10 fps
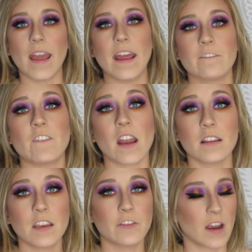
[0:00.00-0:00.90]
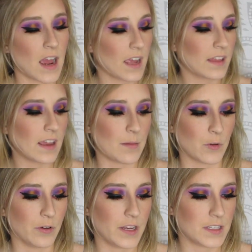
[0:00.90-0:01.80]
And finally for highlight, I'm
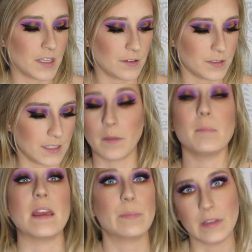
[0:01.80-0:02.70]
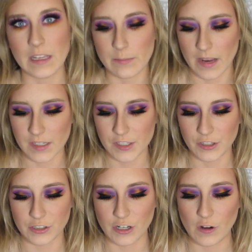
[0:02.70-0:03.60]
going to use the Maybelline
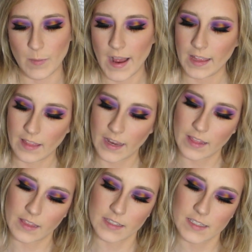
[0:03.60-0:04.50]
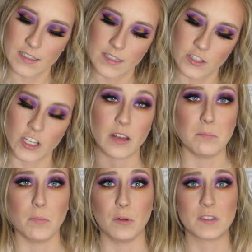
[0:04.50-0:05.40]
Master Chrome highlight. This is in the shade
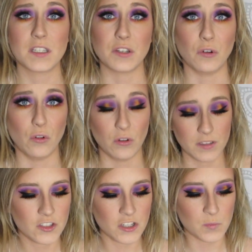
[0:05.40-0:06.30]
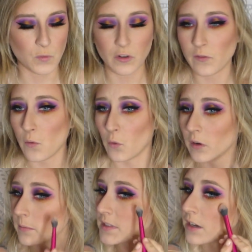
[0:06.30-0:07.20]
Molten Gold. It's just more of a
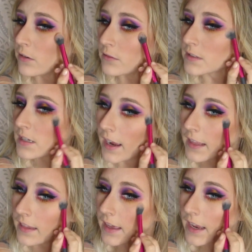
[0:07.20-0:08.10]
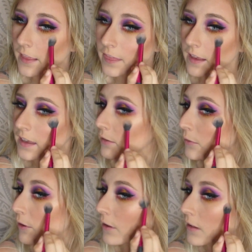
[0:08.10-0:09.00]
warm toned highlight. I think it
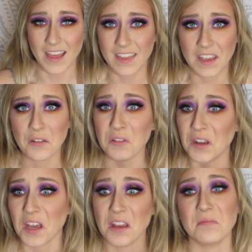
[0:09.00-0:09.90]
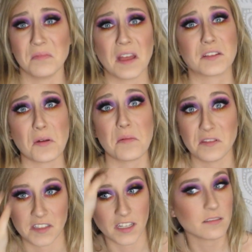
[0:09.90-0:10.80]
will look good, and that's why I'm
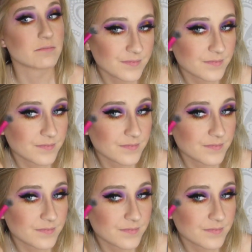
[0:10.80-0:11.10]
using it.